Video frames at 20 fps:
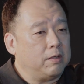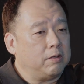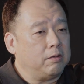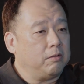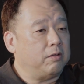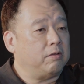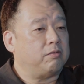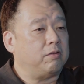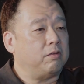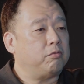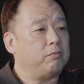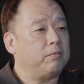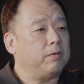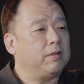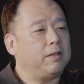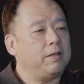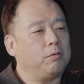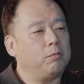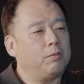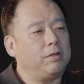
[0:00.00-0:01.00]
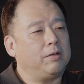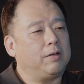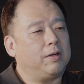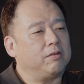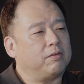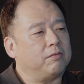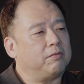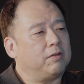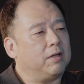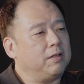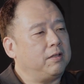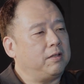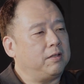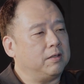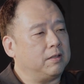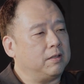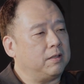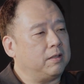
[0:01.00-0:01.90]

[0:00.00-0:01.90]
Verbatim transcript: You know, it's it's really what you guys have done here.